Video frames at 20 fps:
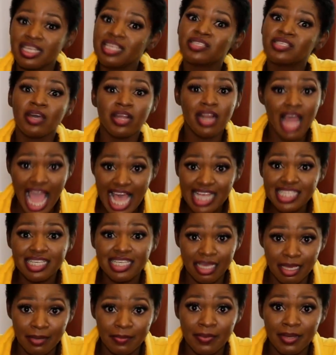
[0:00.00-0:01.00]
He's going to
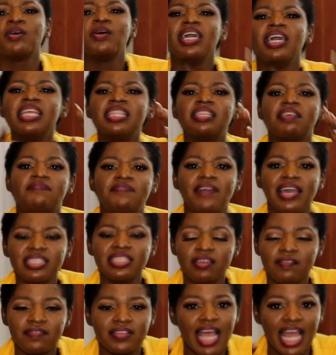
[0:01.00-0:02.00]
ask him. So in
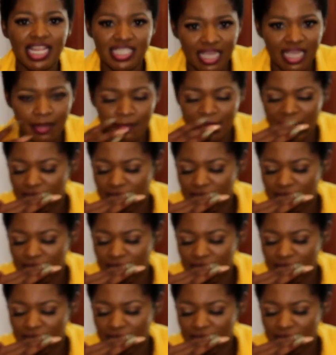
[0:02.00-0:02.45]
defense of Tacha,